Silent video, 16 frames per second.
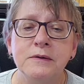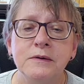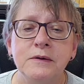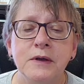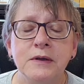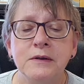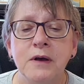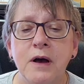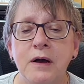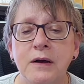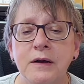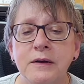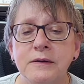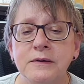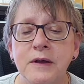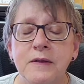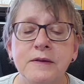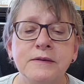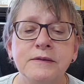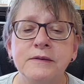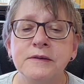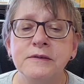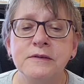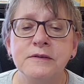TikTok. Now
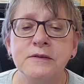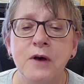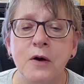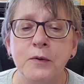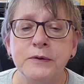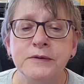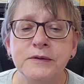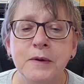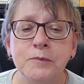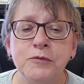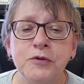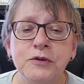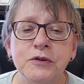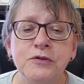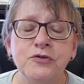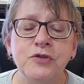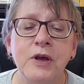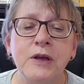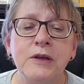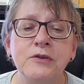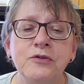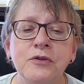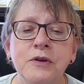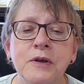this list is always subject to
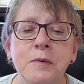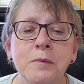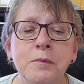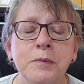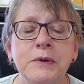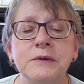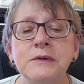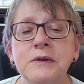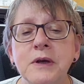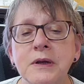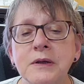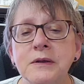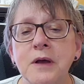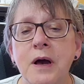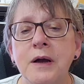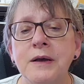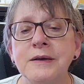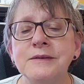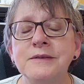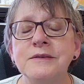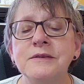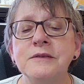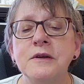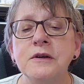change, but TikTok
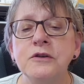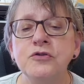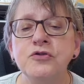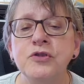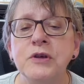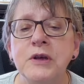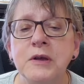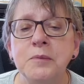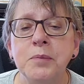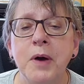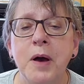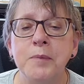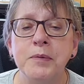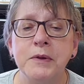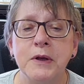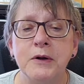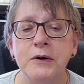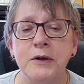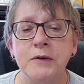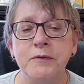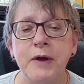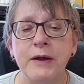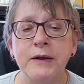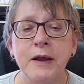is surging in
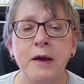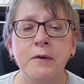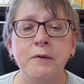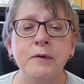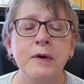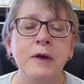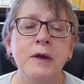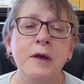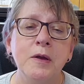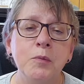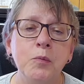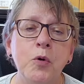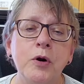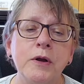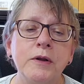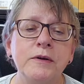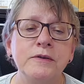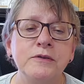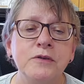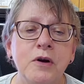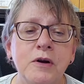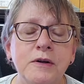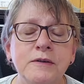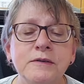popularity right now, and marketers
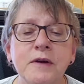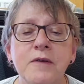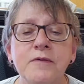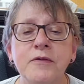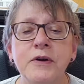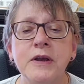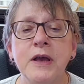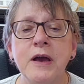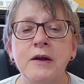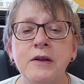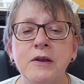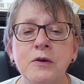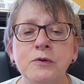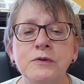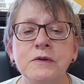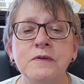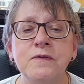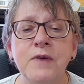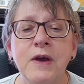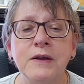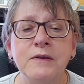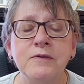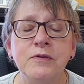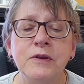are discovering how to use it
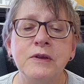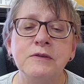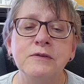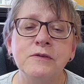effectively.